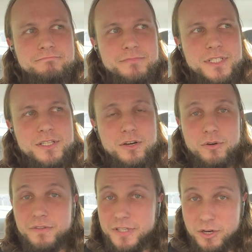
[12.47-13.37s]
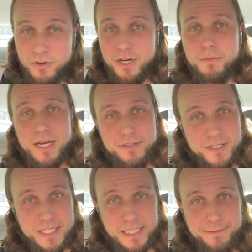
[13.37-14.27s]
So the video you're about
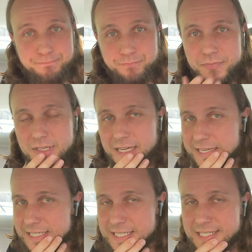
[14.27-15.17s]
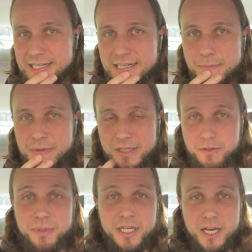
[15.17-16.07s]
to see is a
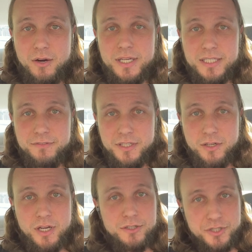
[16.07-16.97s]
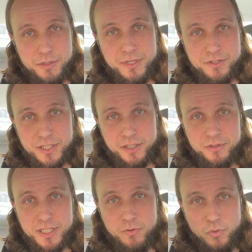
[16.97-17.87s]
little bit ago, I did a video called Geometric
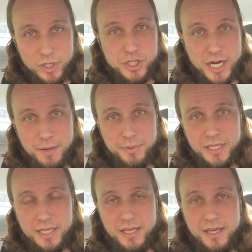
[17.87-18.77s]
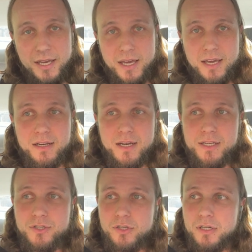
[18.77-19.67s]
Unity Workshop, and
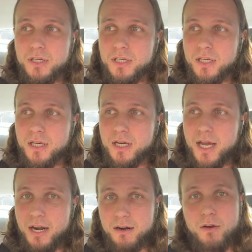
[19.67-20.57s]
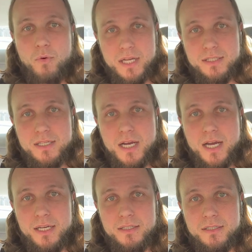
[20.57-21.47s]
I took Eric
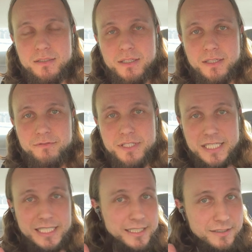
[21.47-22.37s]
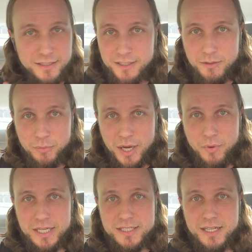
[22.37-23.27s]
Weinstein visiting Brett
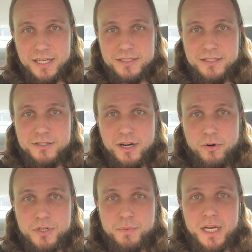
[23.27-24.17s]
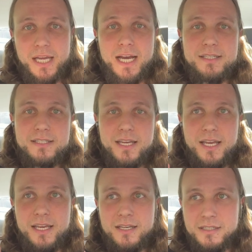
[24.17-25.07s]
Weinstein's Dark Horse podcast,
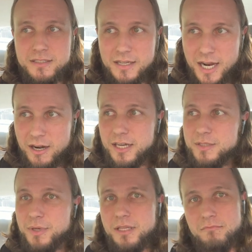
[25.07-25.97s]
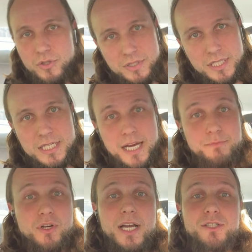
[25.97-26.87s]
and Eric spent most of the
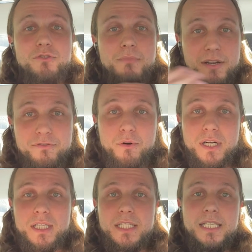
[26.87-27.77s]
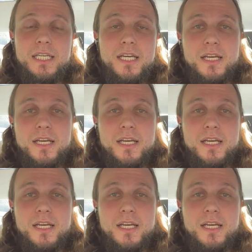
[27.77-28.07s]
time trying to metaphorically